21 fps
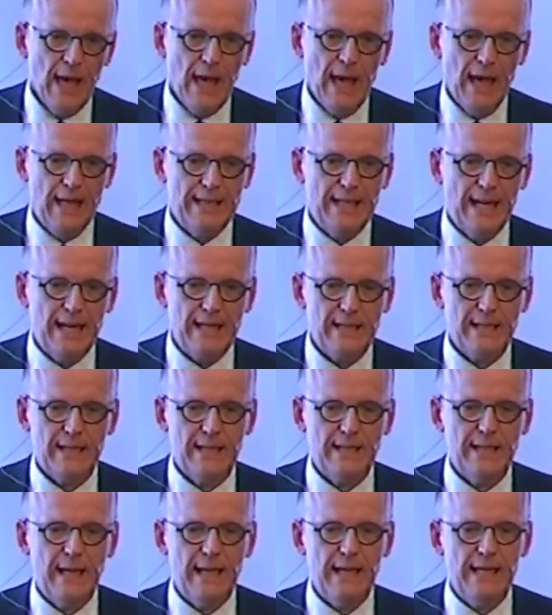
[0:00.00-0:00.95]
And
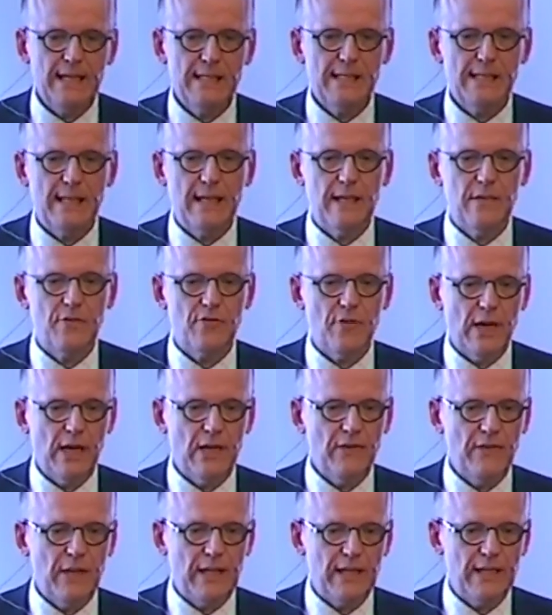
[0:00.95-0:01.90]
that is then
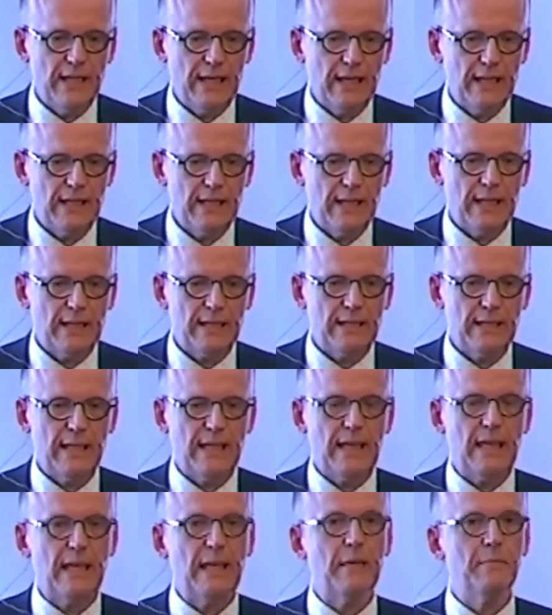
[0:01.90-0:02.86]
driving then that
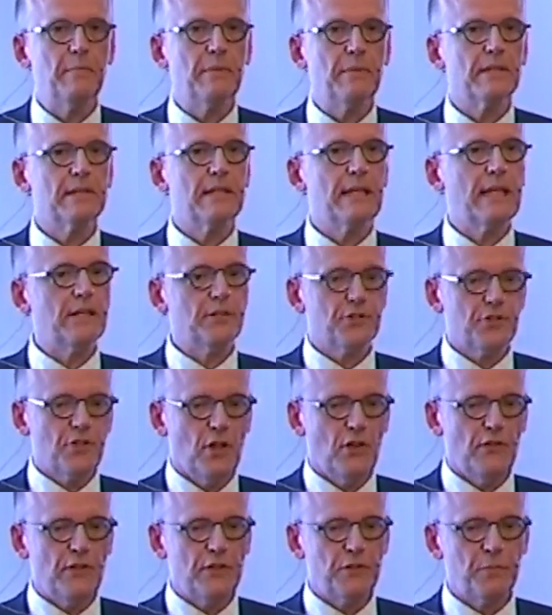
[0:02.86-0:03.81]
the
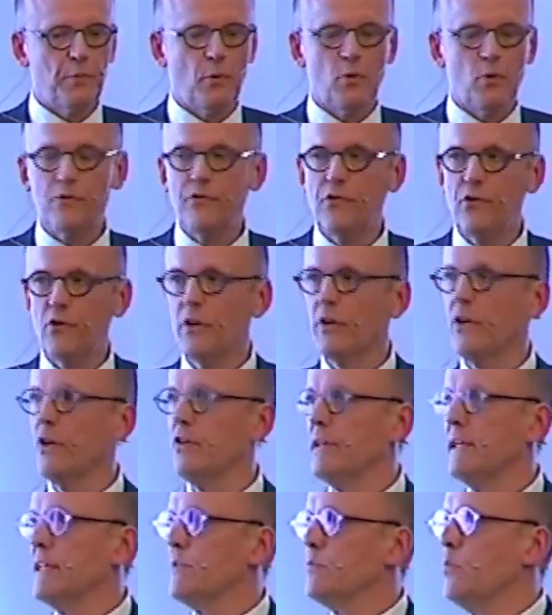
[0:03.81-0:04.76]
service
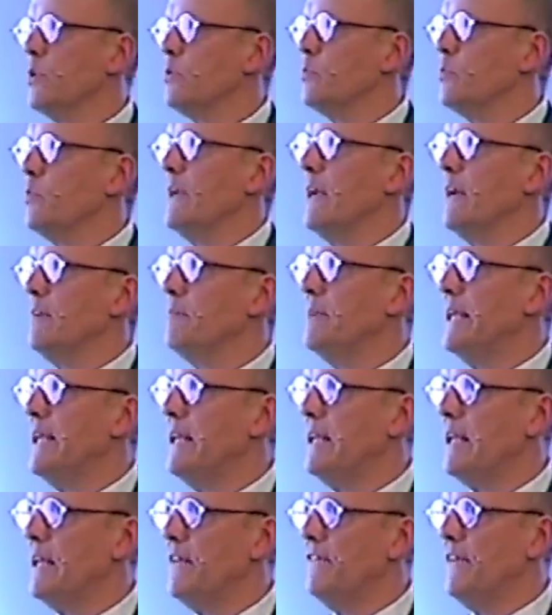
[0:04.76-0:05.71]
portfolio that what we have
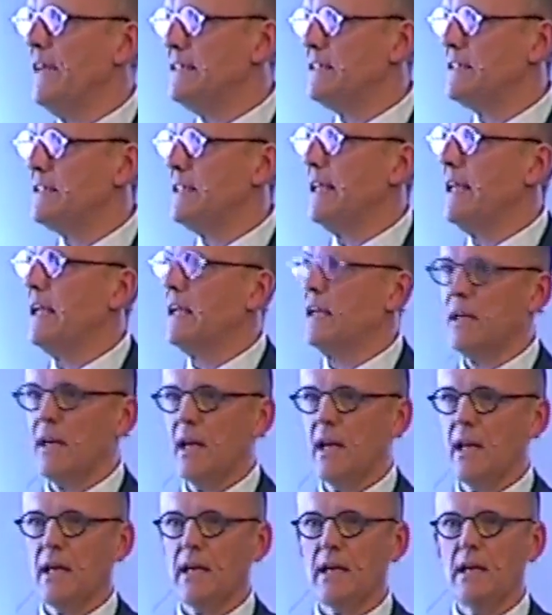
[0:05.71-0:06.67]
been investing and
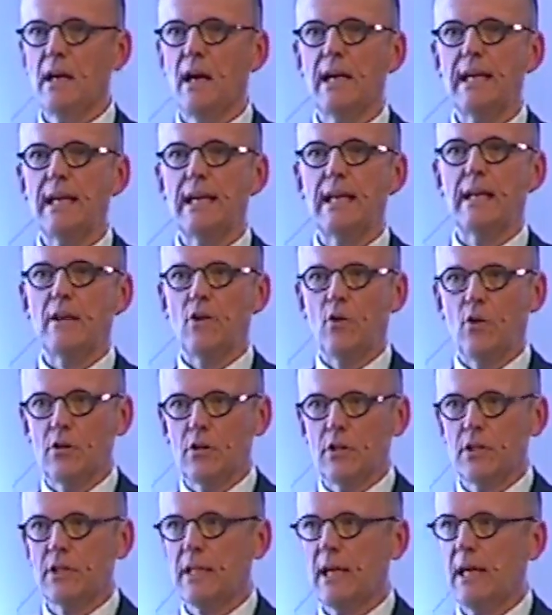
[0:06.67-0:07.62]
kind of like guiding
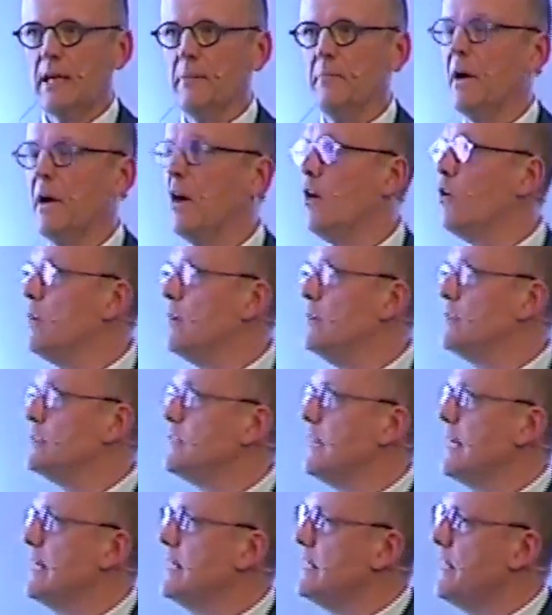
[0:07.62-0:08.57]
all the time our
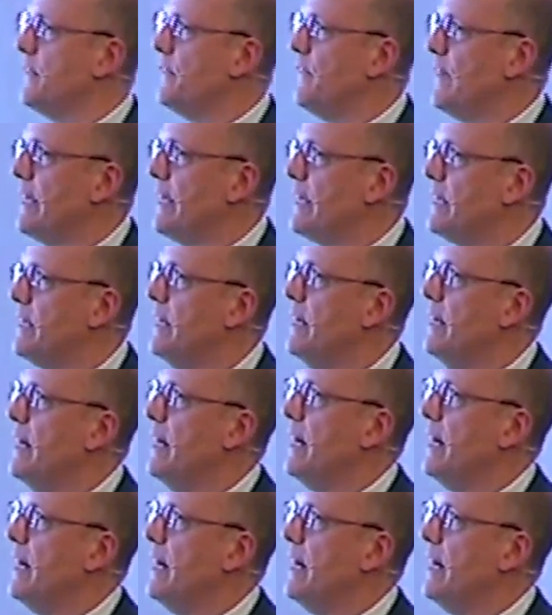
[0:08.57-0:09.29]
scientific